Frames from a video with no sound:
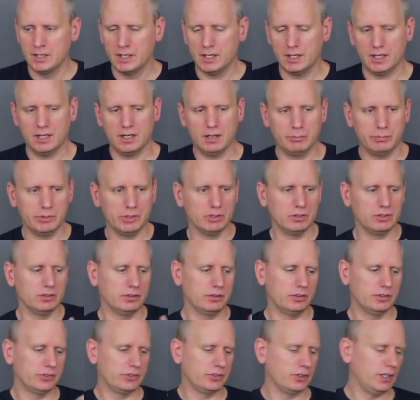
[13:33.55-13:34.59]

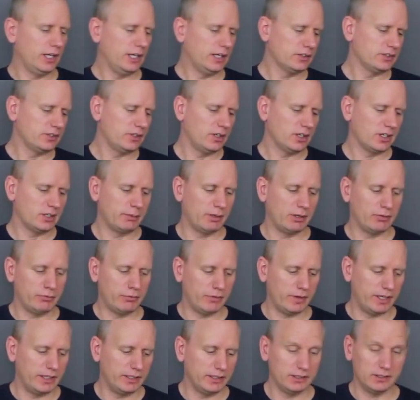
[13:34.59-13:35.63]
There's a lot of talk about
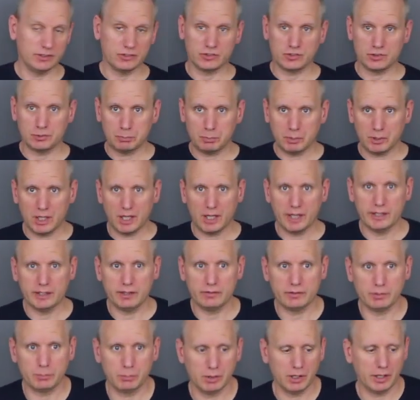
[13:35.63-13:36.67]
finding the spline
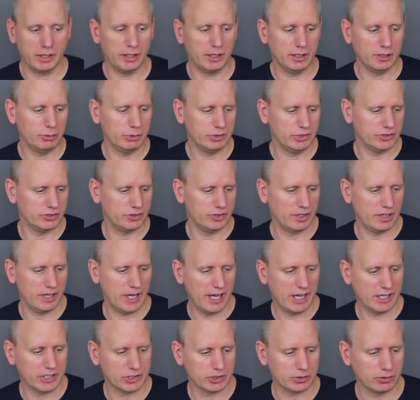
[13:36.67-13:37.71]
of the blank, which is a
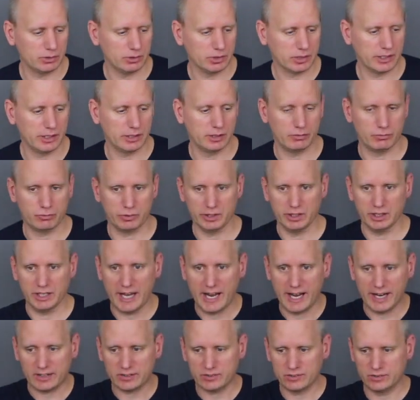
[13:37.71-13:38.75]
natural kind of
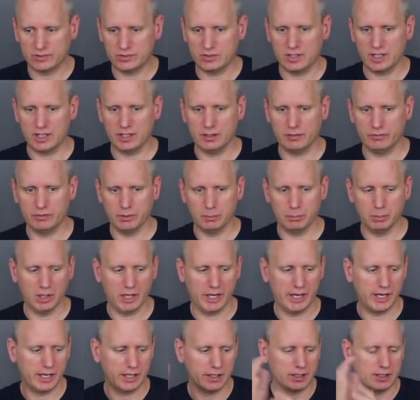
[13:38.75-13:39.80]
relaxed state of the
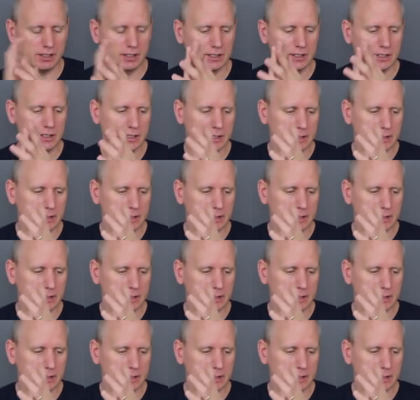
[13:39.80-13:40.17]
blank.